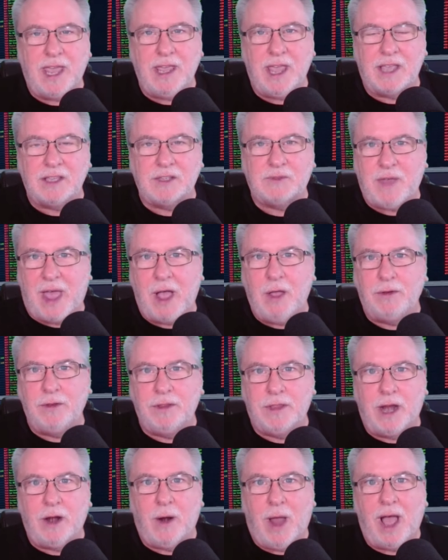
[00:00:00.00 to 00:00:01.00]
has found
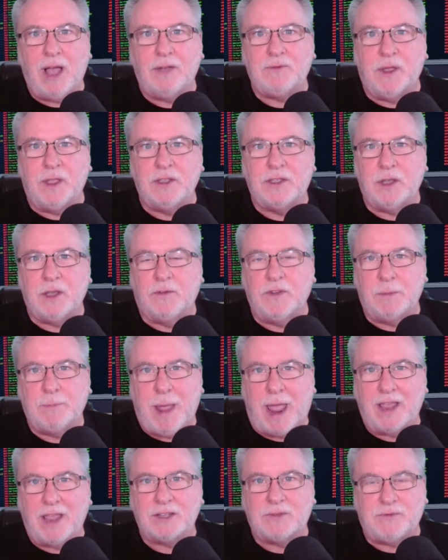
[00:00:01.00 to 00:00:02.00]
their offense over the
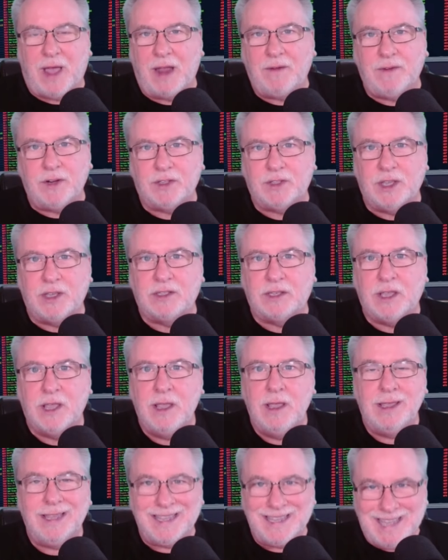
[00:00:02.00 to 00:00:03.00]
past five or six
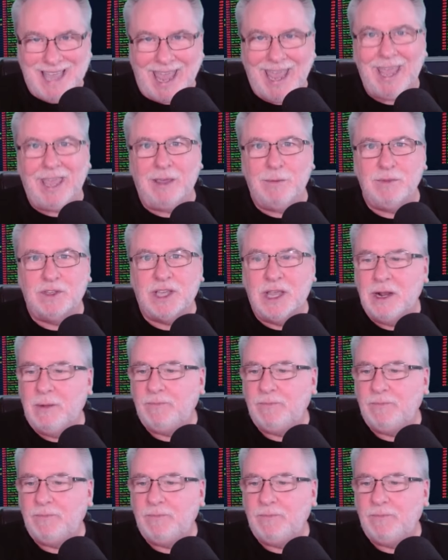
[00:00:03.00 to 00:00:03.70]
games,